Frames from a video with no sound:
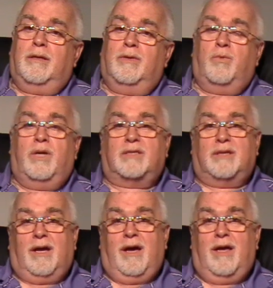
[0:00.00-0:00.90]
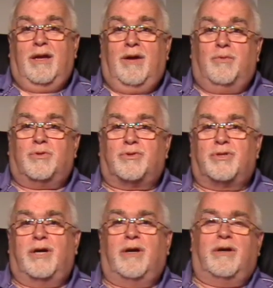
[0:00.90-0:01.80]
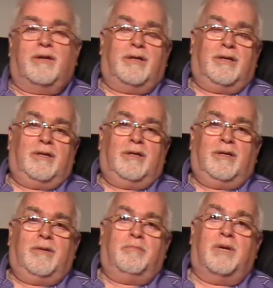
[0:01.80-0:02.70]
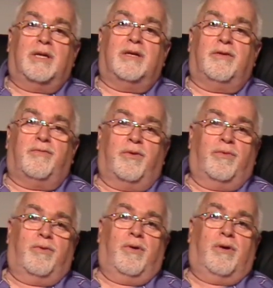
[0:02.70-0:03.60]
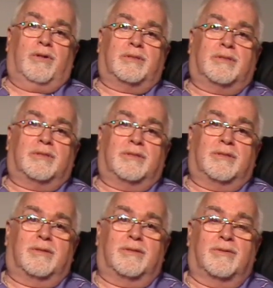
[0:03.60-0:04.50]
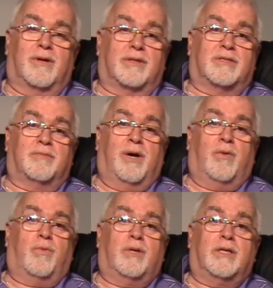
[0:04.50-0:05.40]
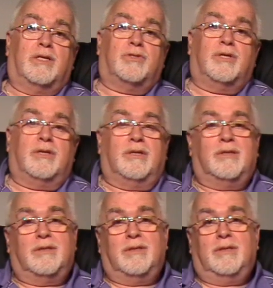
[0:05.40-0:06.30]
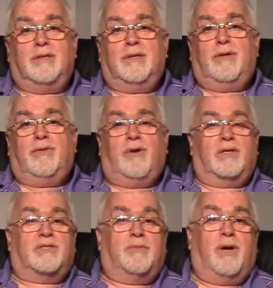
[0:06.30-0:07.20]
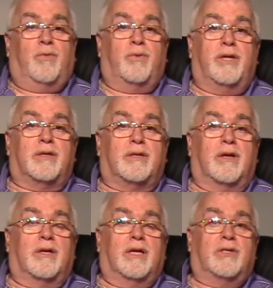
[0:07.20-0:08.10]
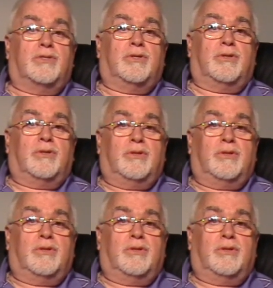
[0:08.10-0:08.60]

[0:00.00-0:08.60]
In the weeks ahead, I will share many different thoughts thoughts about religion, thoughts about reincarnation,